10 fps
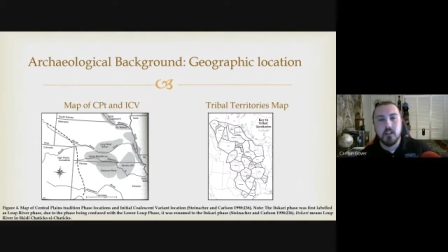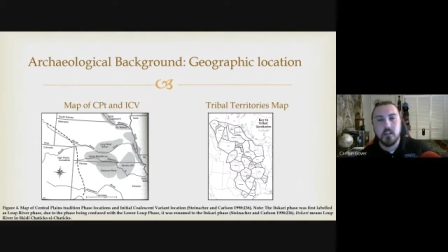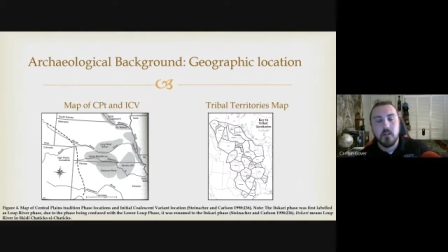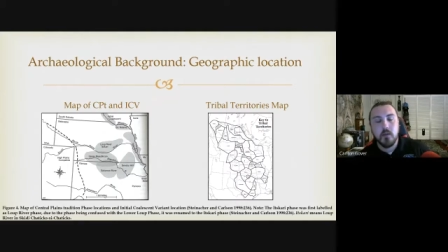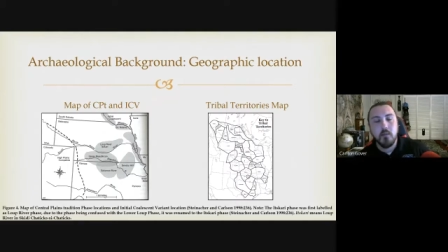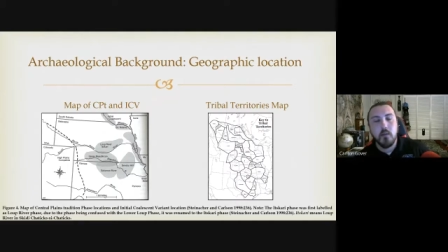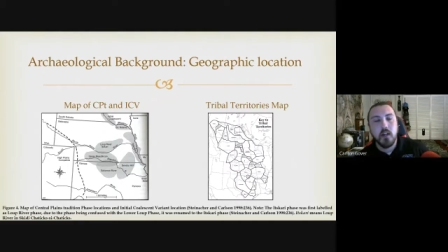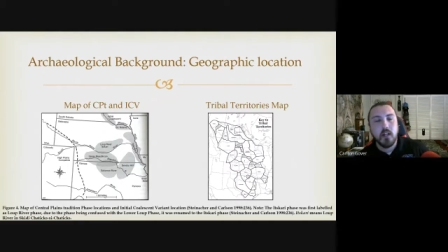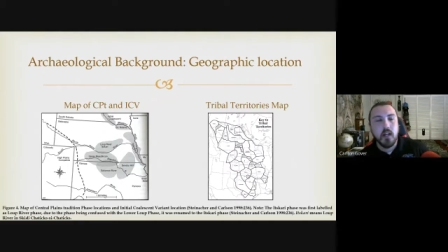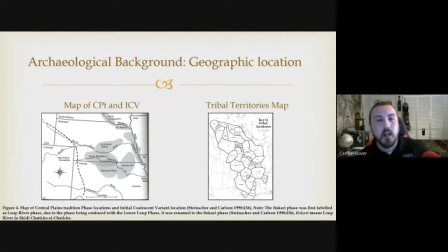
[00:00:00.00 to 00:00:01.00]
see what I'm
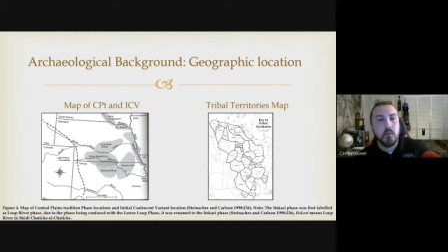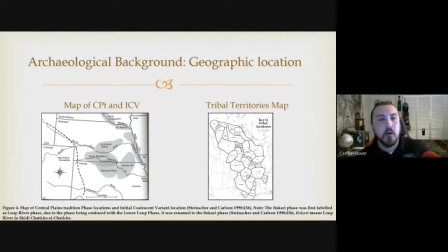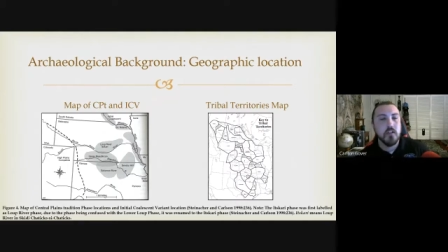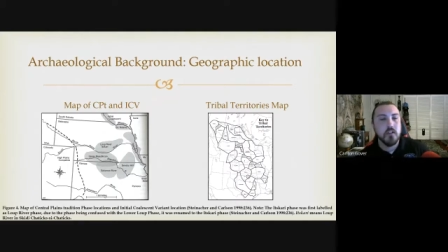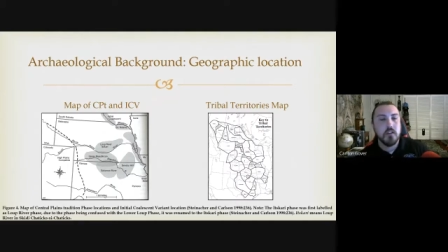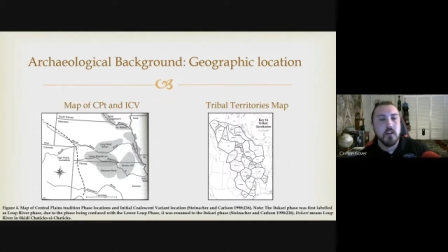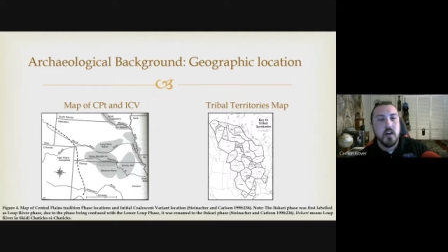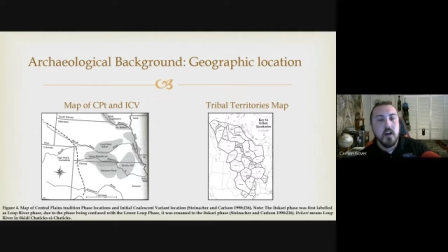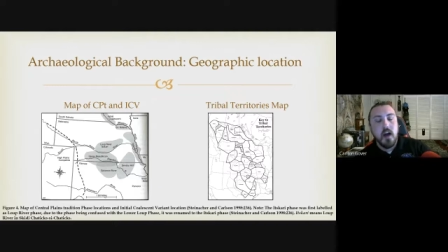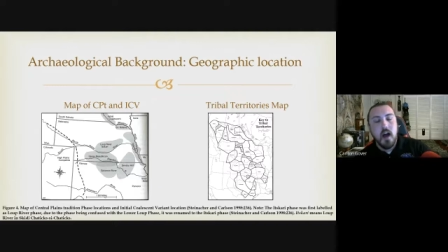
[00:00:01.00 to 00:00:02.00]
pointing at. I apologize.
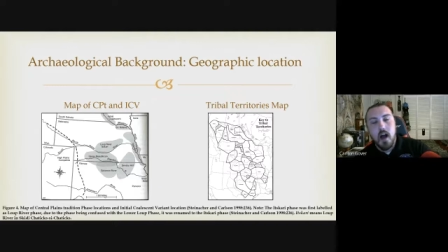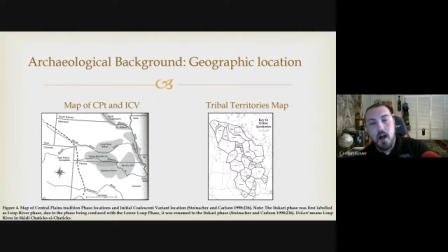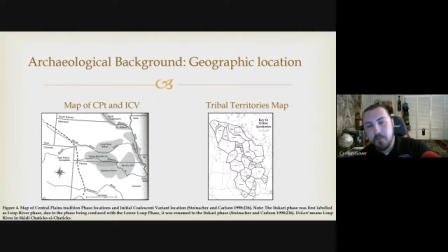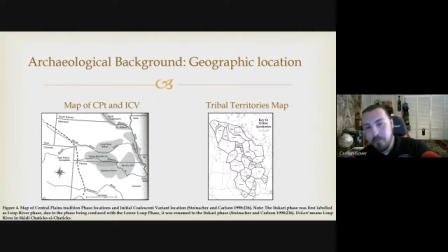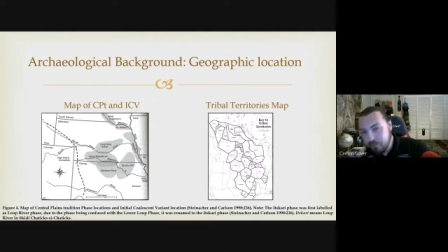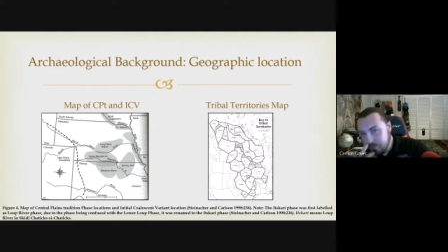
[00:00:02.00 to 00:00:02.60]
Um,